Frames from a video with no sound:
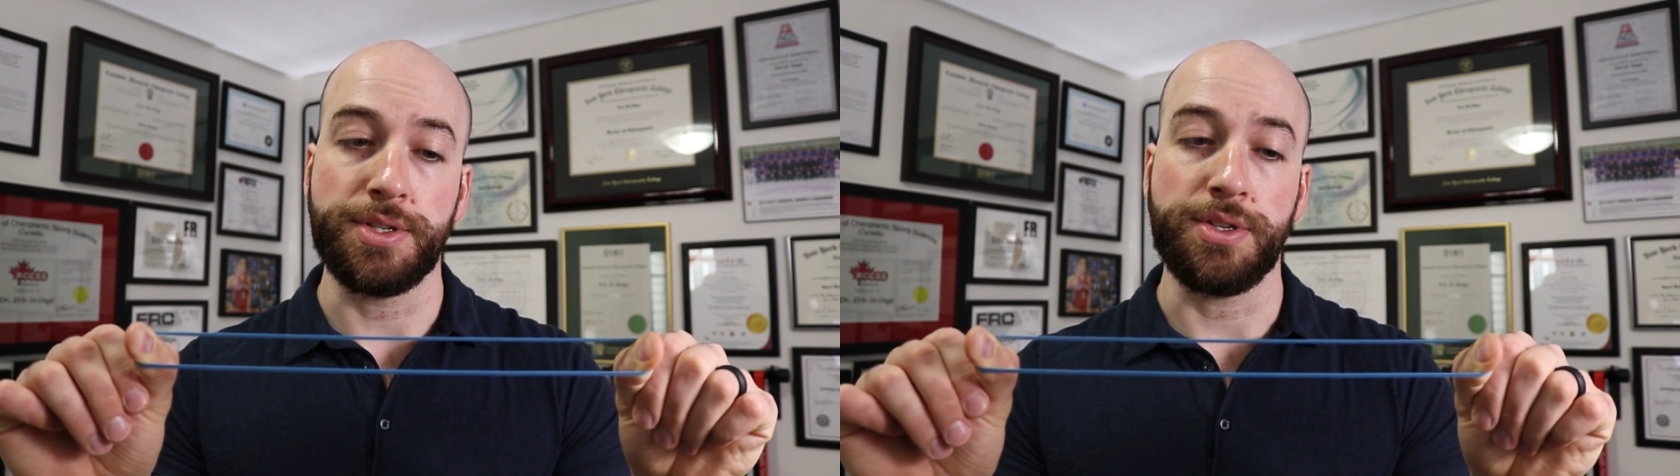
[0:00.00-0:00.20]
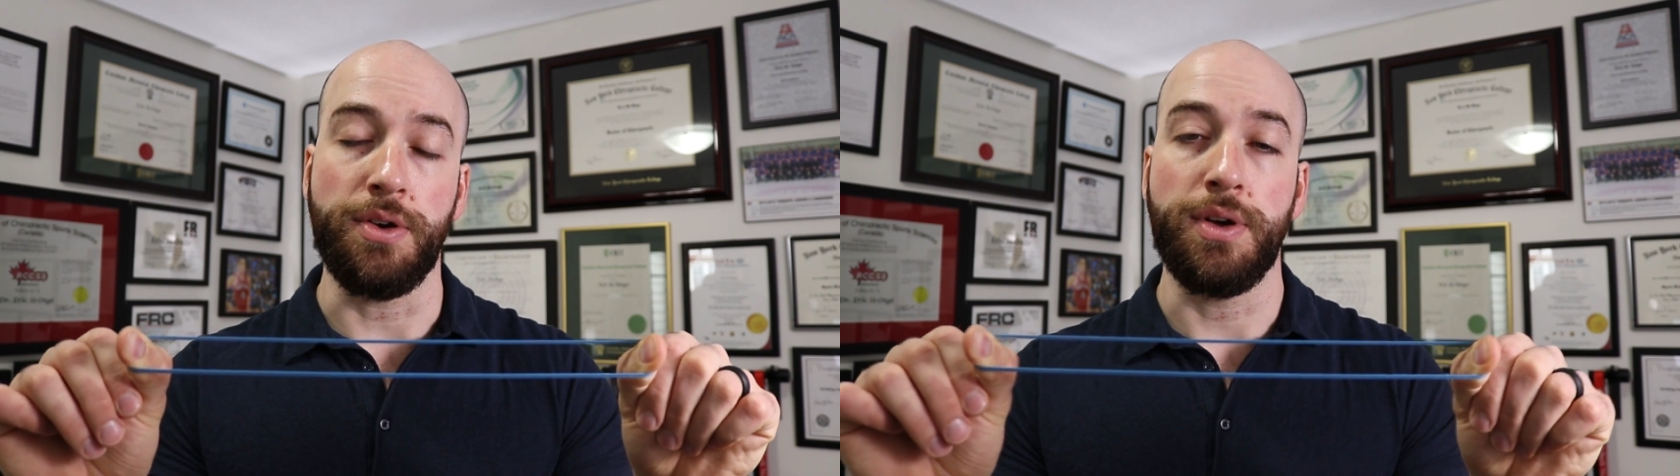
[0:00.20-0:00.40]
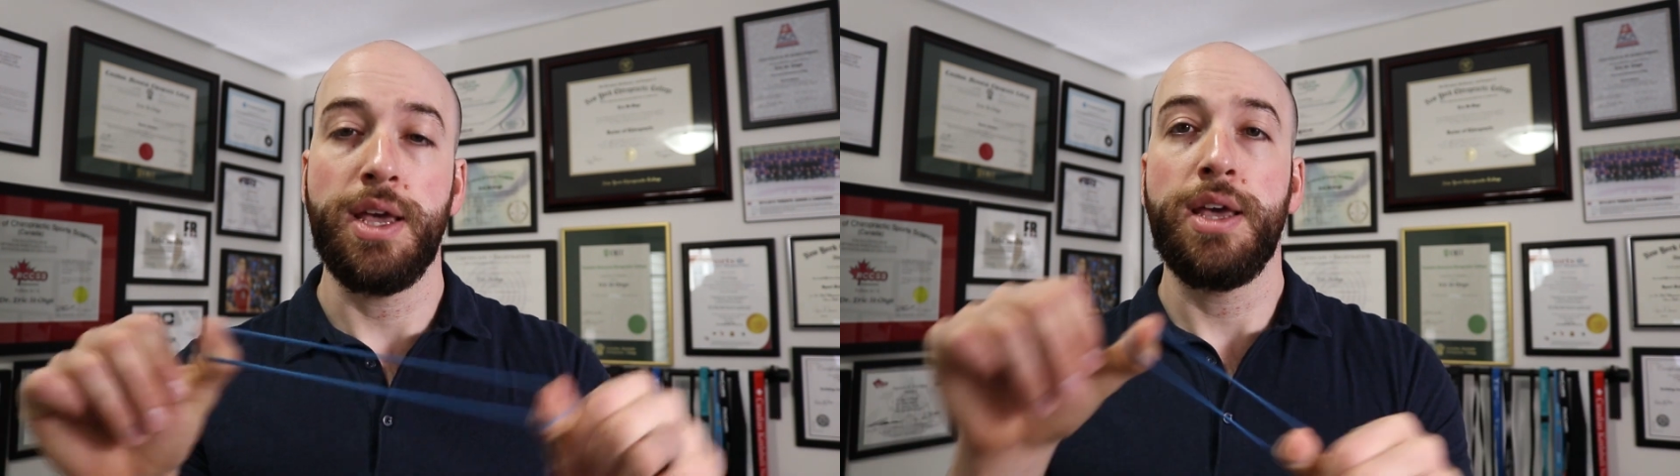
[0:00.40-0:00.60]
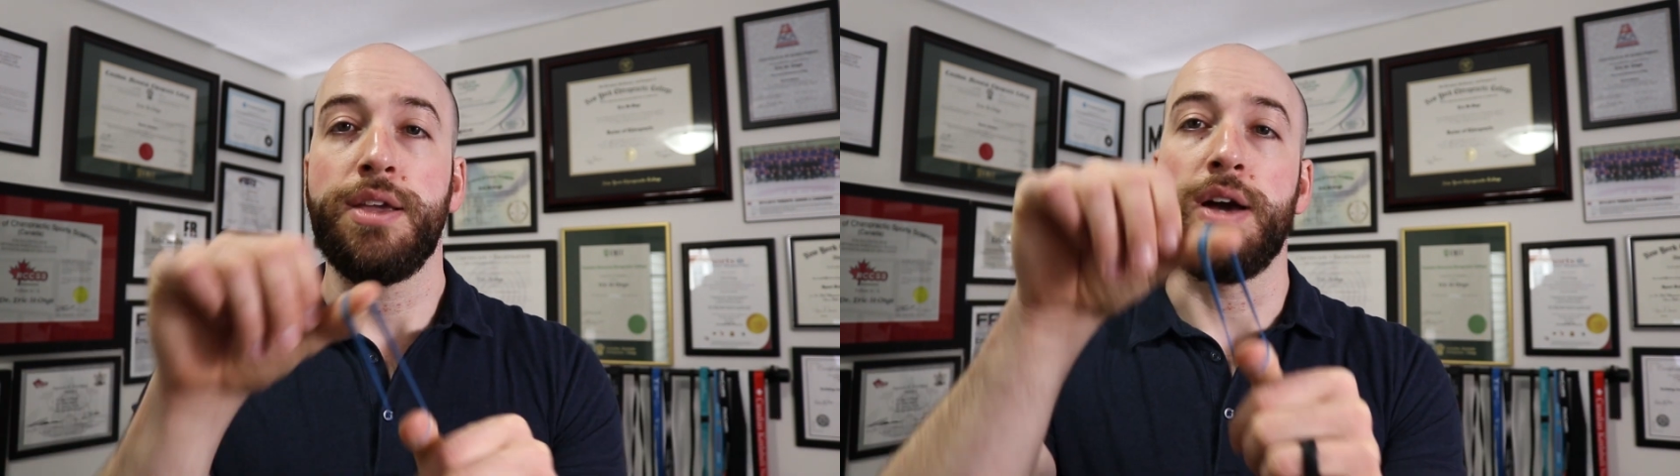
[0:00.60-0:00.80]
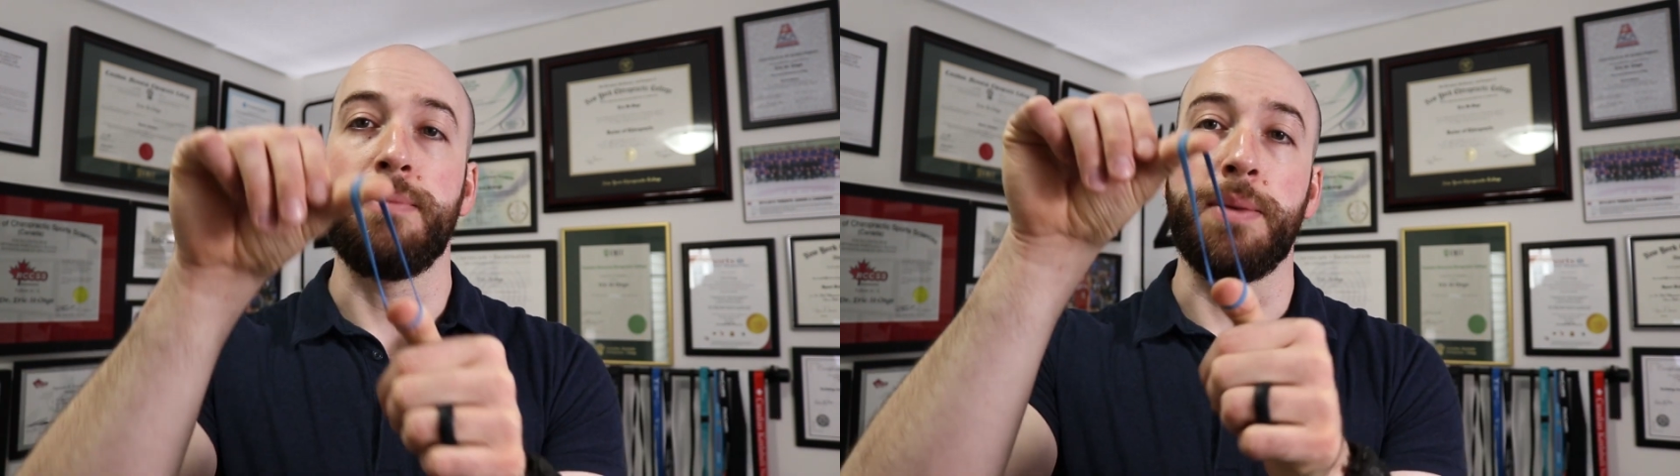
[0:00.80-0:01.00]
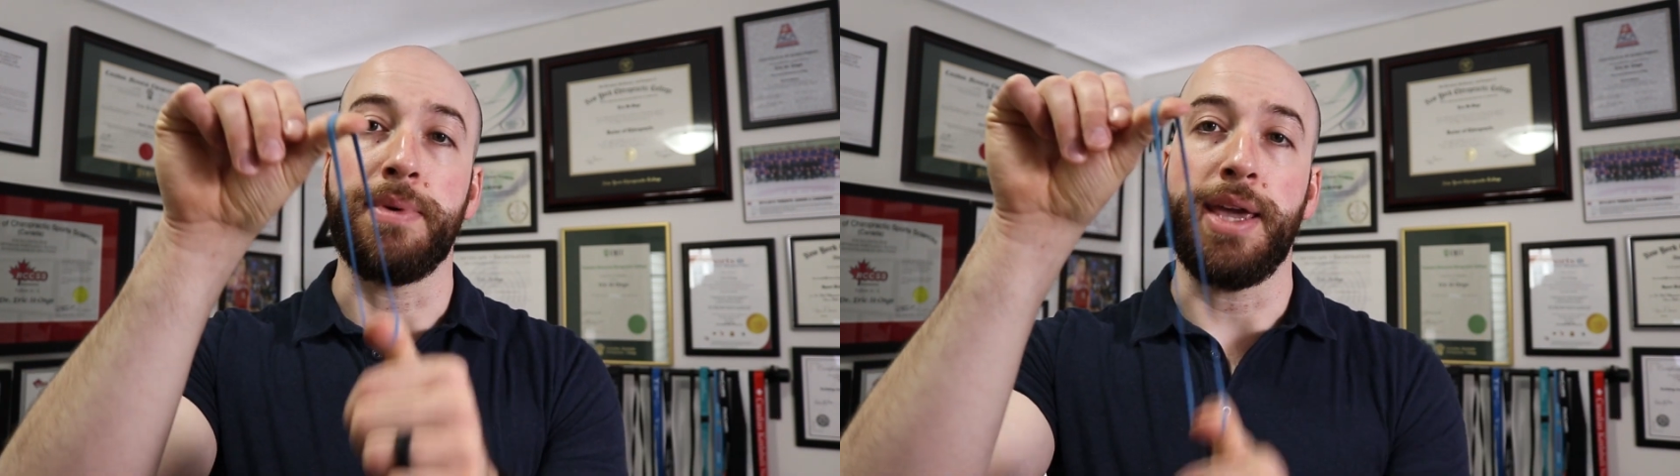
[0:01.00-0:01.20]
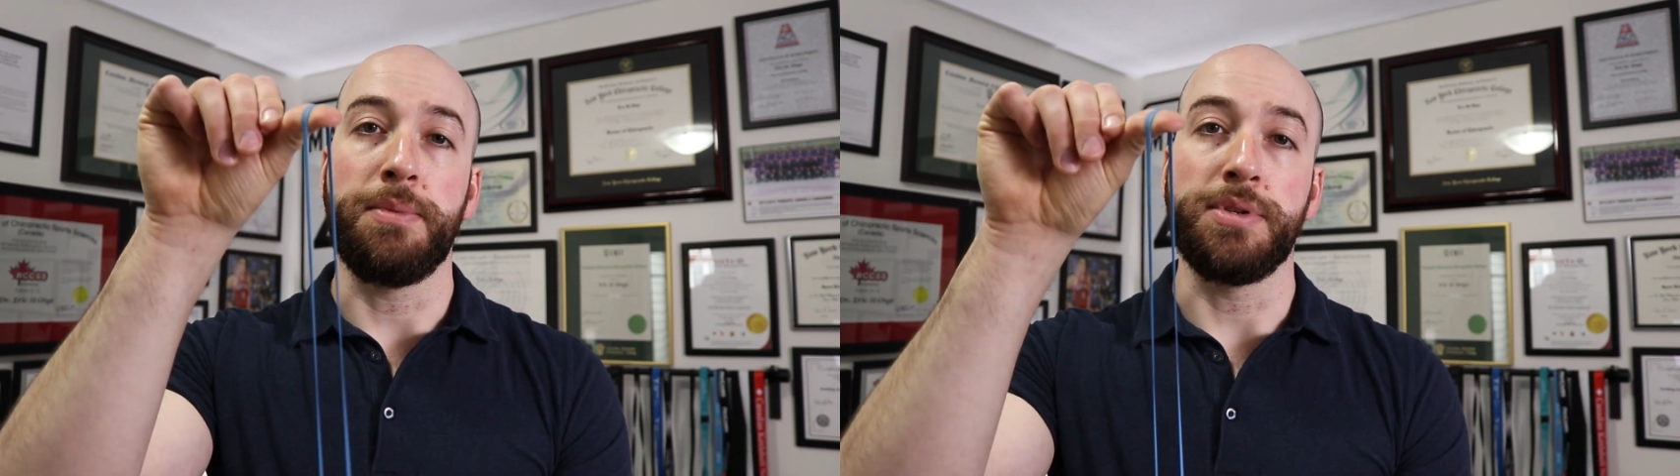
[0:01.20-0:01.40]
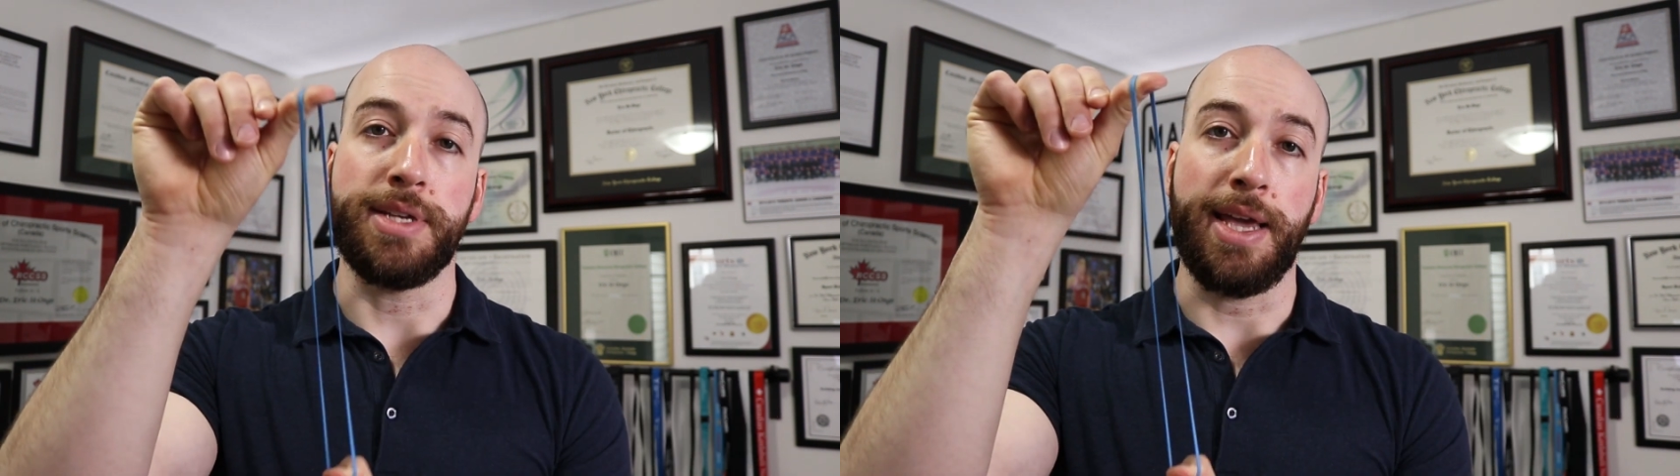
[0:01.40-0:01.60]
So, I might be able to